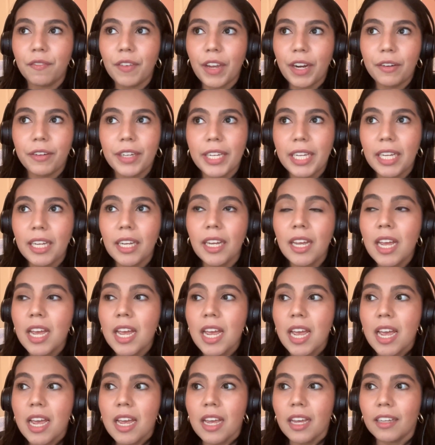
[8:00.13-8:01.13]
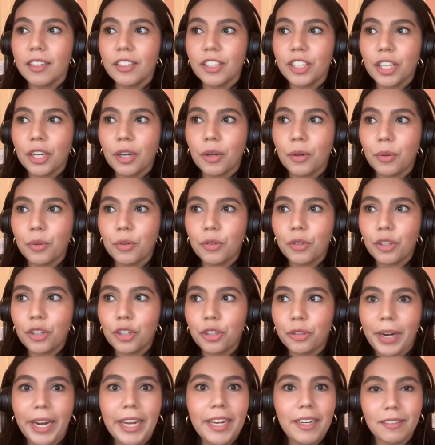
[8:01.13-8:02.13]
very, you know,
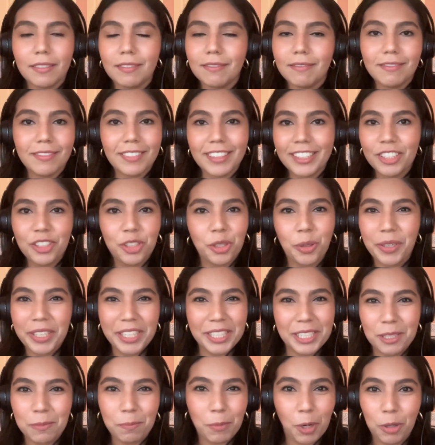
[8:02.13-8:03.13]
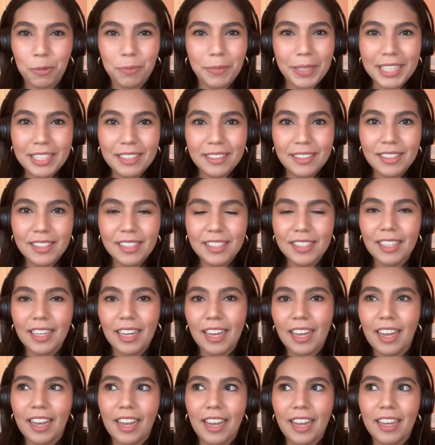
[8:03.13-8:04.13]
great joyous moments,
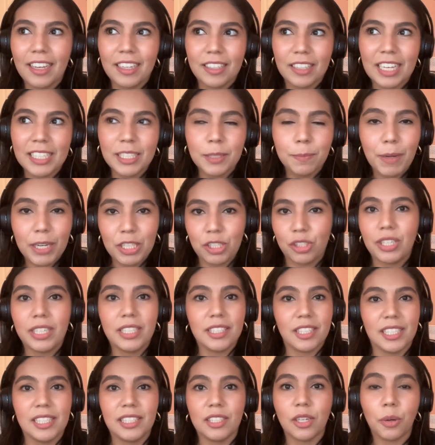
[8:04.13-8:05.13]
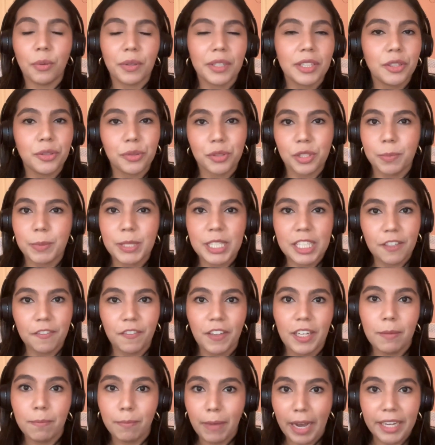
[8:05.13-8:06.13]
especially as he's going through
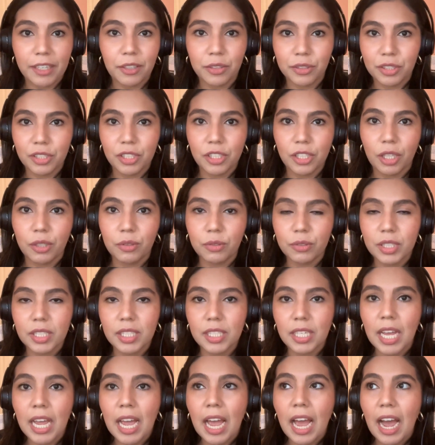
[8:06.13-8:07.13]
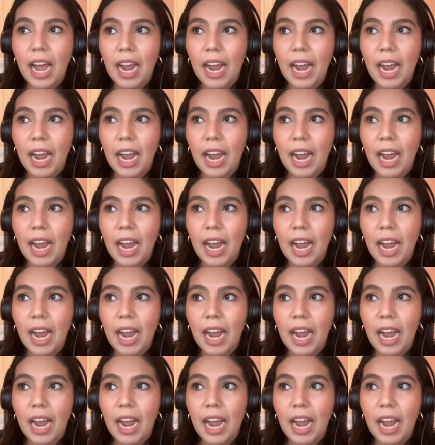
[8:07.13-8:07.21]
specific milestones.